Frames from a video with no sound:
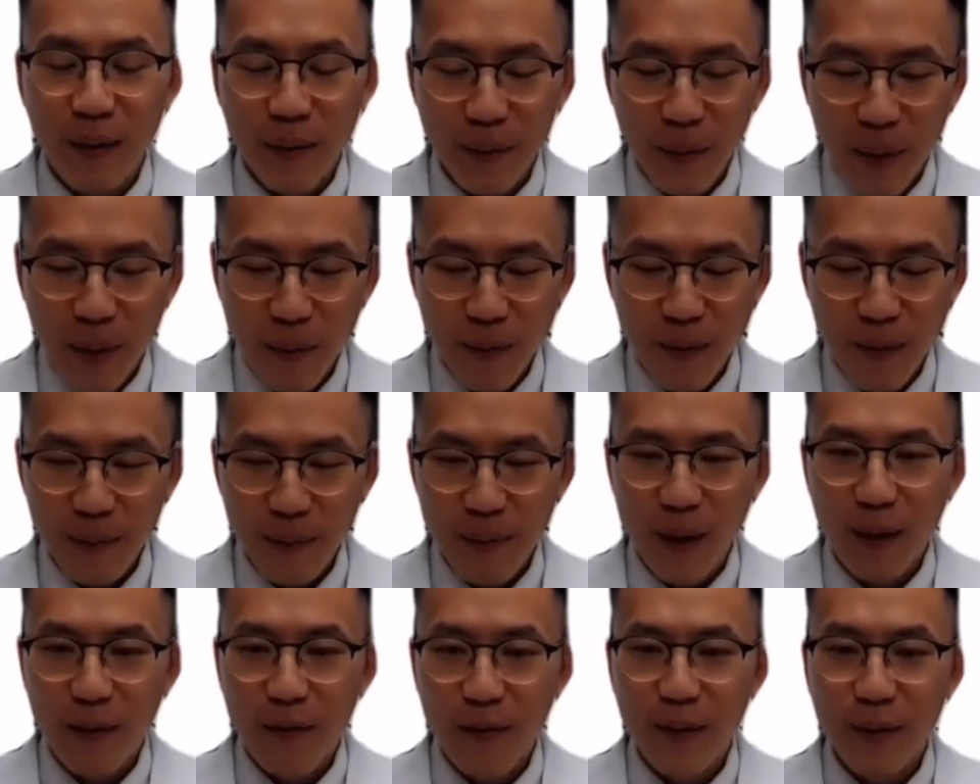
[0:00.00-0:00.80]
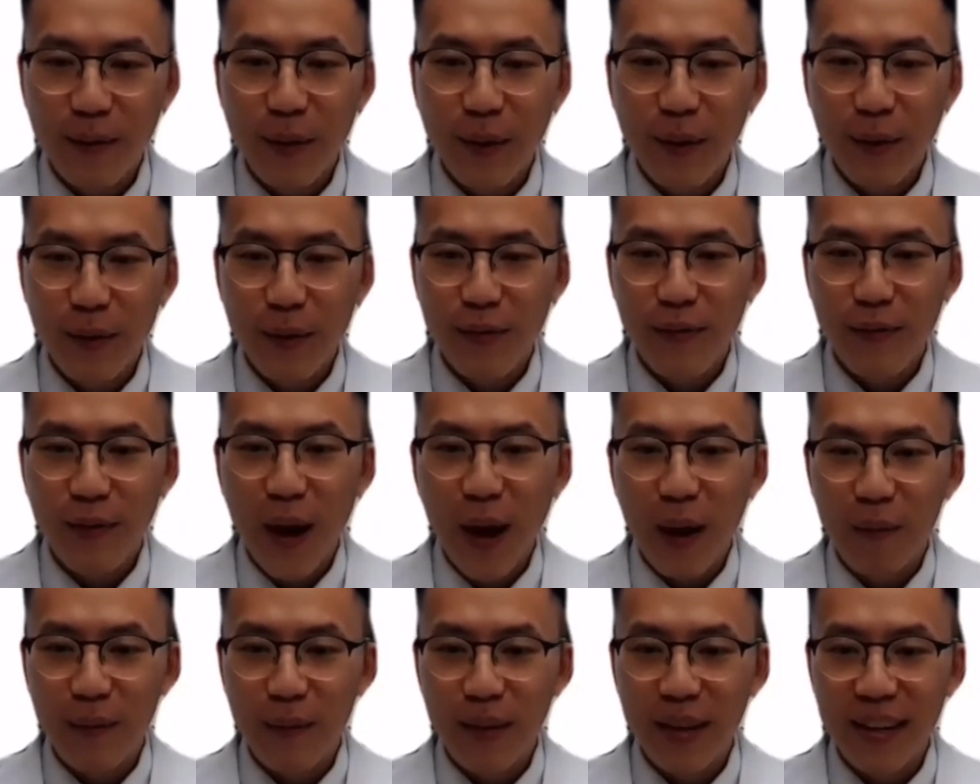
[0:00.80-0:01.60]
remember apart from those
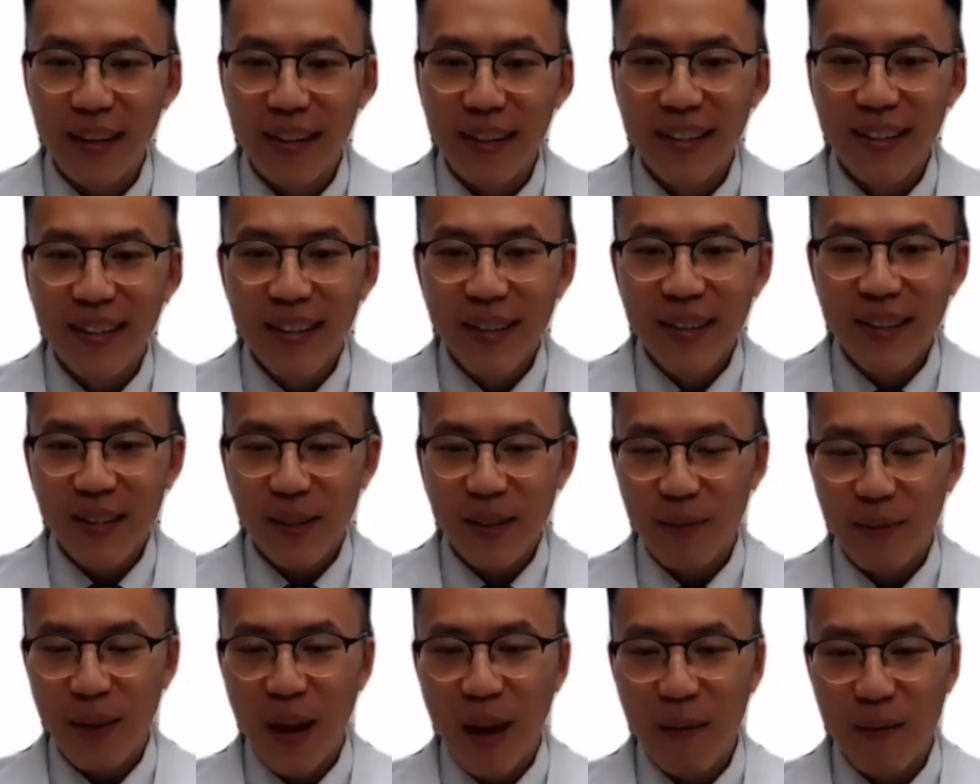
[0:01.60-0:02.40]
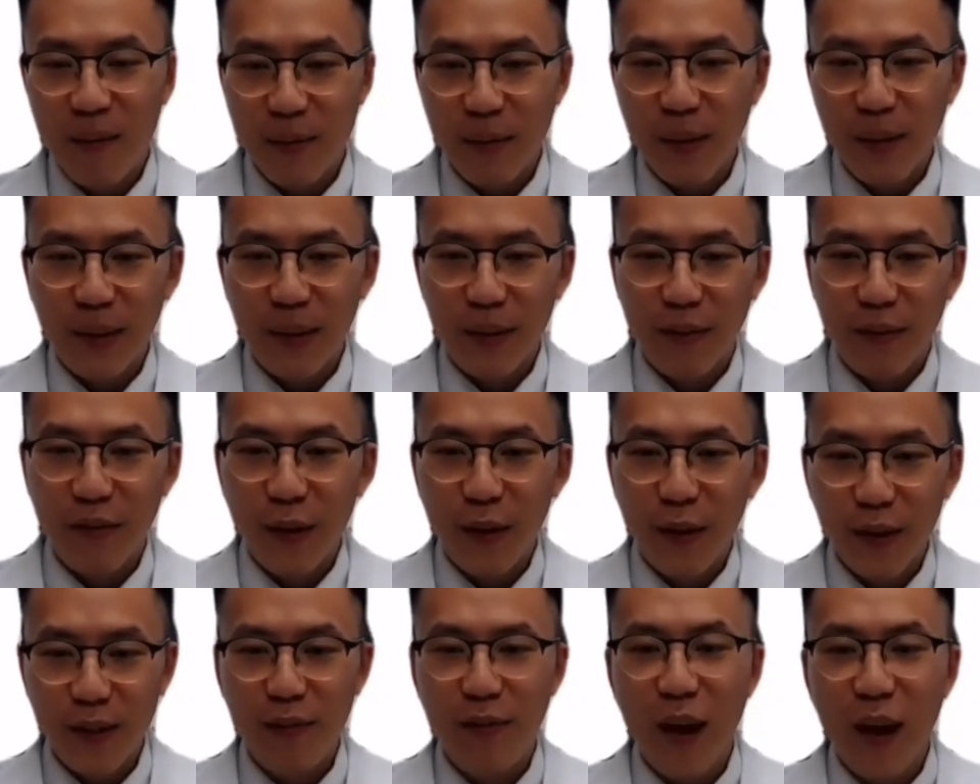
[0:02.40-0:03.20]
family, sometimes when the
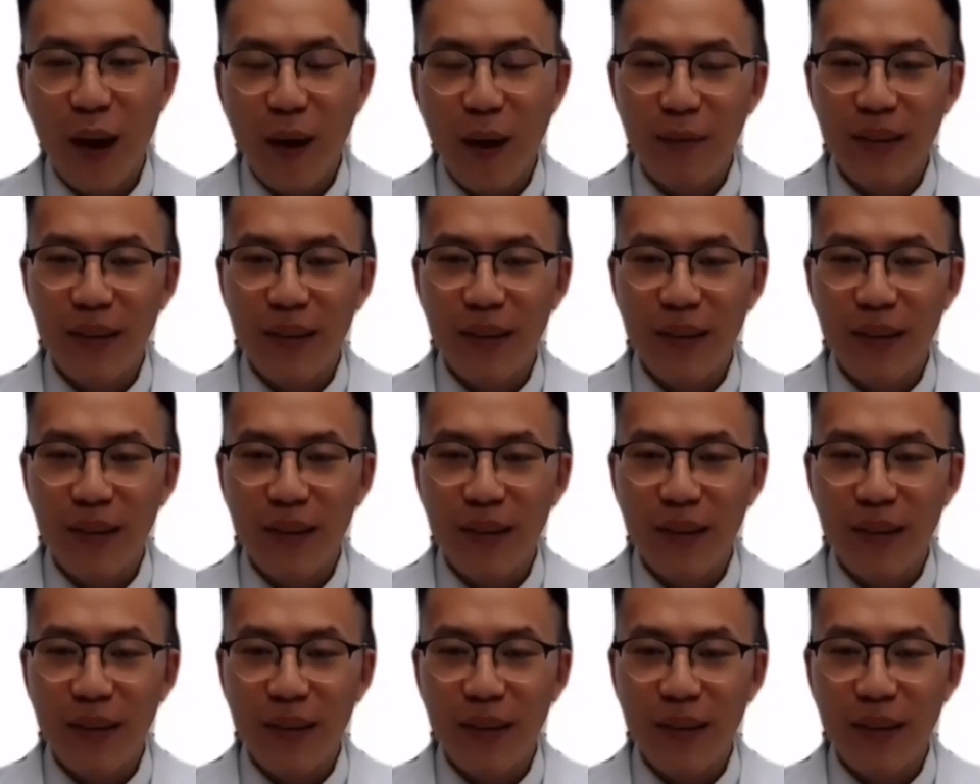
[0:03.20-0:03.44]
first